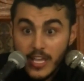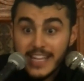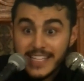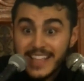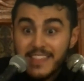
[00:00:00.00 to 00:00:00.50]

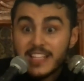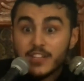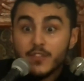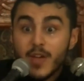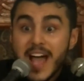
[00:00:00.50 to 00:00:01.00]
It is said that
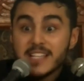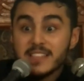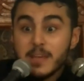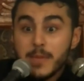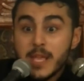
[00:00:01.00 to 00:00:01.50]
if you
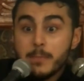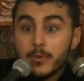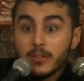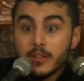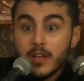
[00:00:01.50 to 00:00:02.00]
ask the
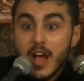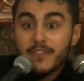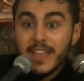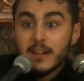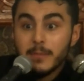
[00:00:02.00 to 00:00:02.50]
people
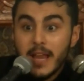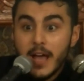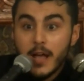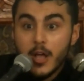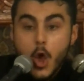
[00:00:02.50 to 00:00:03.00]
of
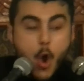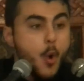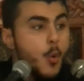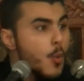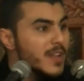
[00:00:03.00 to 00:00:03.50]
Karbala,
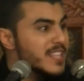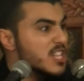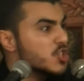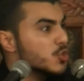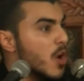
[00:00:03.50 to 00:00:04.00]
who was
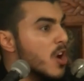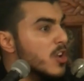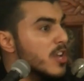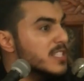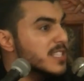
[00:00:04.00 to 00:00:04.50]
the
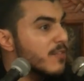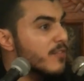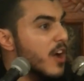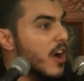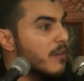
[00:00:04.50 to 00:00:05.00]
strongest
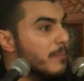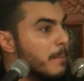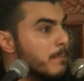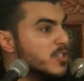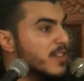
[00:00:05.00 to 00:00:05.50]
of the
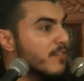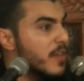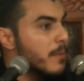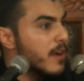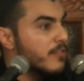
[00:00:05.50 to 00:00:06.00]
members of
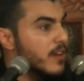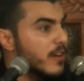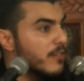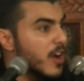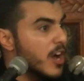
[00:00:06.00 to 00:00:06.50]

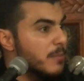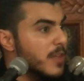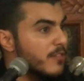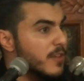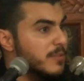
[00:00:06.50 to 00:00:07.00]
the
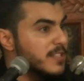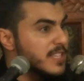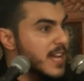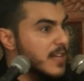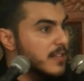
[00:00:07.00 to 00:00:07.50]
army of Ibn
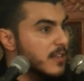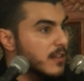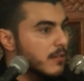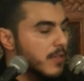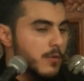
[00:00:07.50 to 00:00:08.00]
Ziyad,
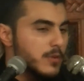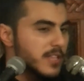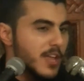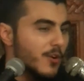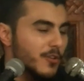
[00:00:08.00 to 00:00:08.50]
they would
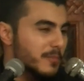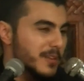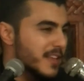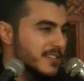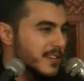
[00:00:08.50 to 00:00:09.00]
say Hur
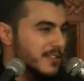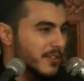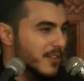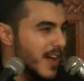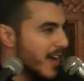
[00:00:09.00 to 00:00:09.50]
ibn Yazid
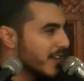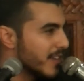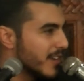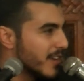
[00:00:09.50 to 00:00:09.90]
al-Riyahi.